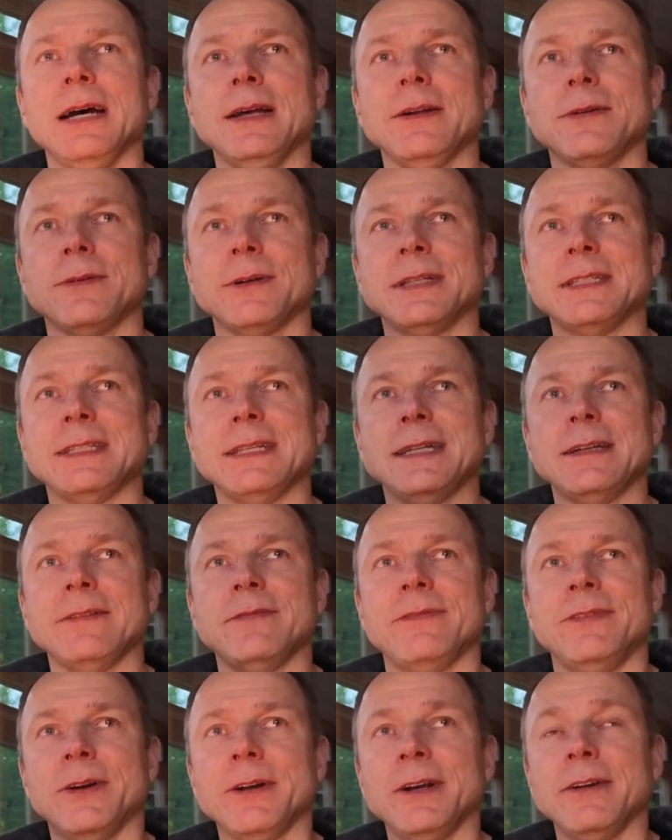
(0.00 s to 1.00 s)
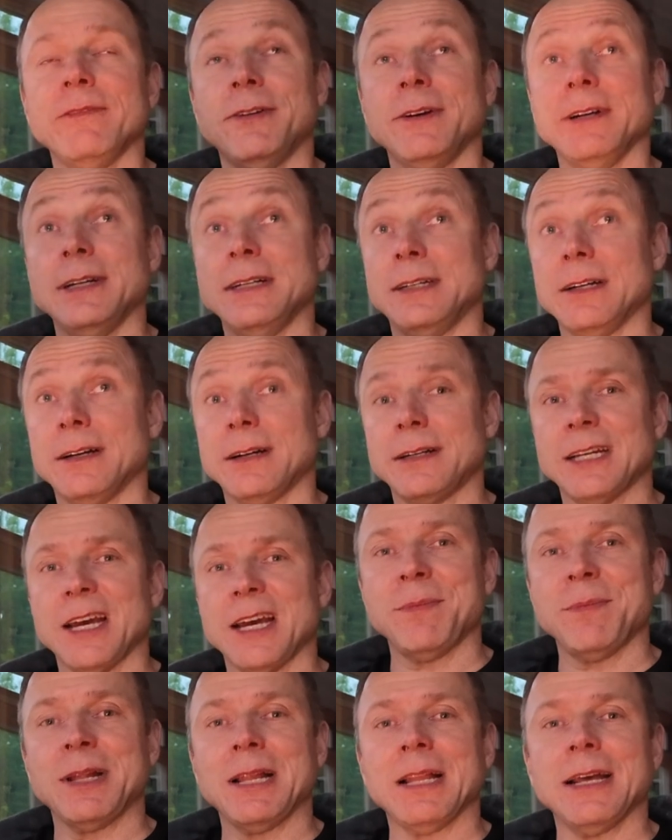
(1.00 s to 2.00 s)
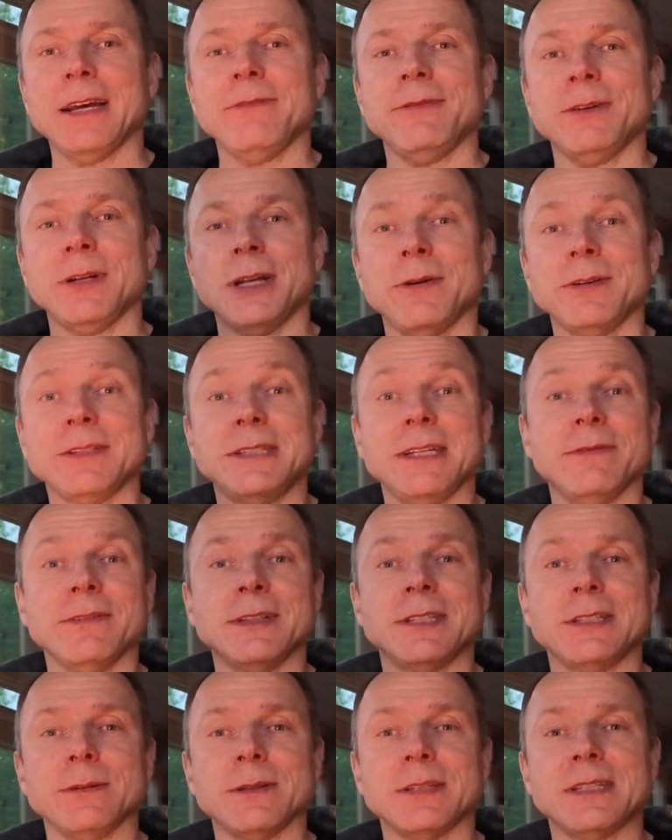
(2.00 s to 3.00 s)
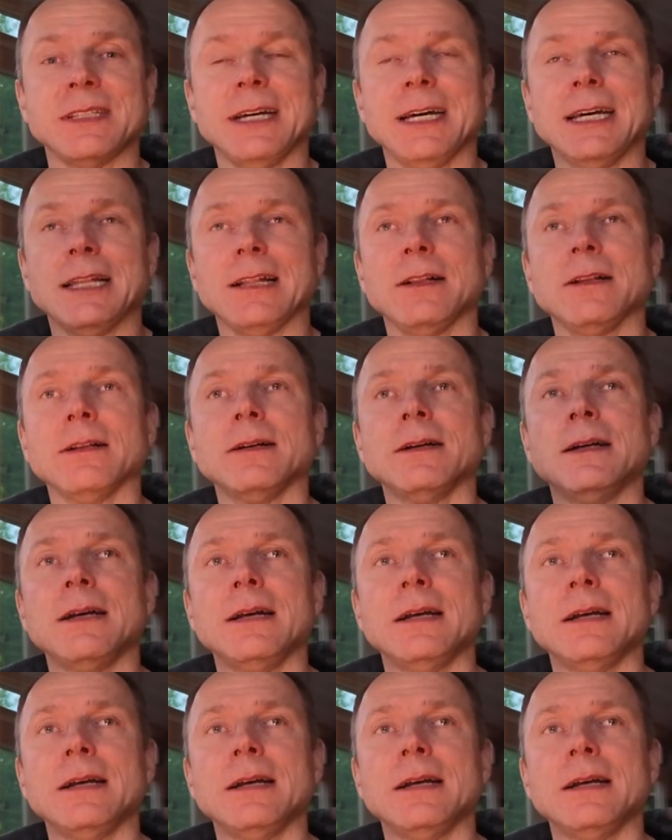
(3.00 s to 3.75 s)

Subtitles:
There was a very, very dark in my life when I was even suicidal.